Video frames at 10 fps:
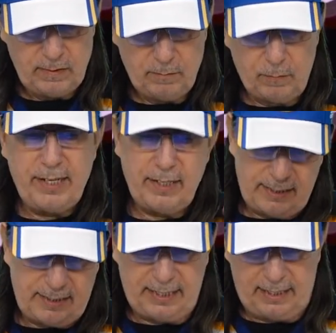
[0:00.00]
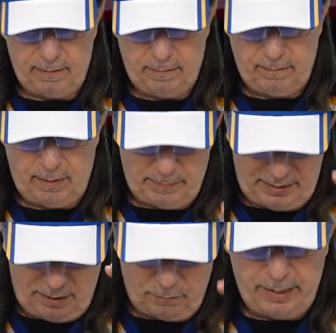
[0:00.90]
Realistic, I'm
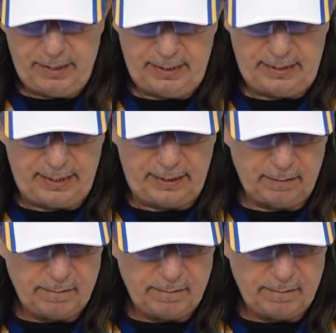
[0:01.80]
saying, realistic.